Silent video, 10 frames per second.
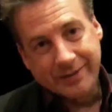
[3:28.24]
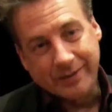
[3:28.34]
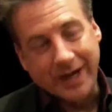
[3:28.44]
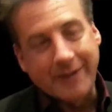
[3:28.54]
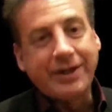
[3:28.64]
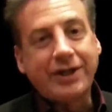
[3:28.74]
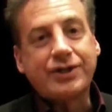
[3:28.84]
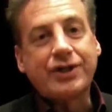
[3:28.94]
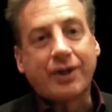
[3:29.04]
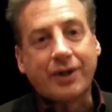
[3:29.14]
Why? Because
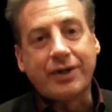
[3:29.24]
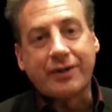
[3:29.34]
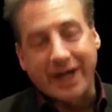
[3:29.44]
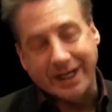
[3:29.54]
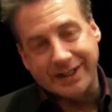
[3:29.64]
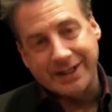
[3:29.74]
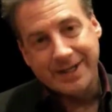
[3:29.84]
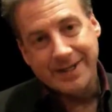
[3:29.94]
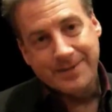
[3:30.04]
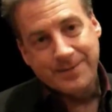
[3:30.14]
you're going direct.
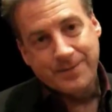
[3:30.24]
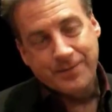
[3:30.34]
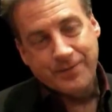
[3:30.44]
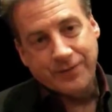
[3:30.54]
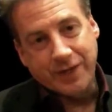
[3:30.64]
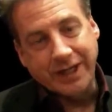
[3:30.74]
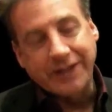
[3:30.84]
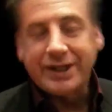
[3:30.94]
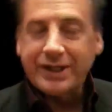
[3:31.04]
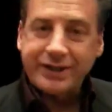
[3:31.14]
And he
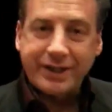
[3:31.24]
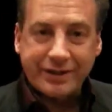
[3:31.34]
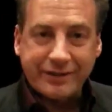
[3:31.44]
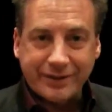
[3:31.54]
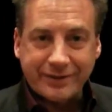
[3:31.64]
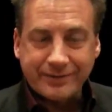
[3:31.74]
takes care of you.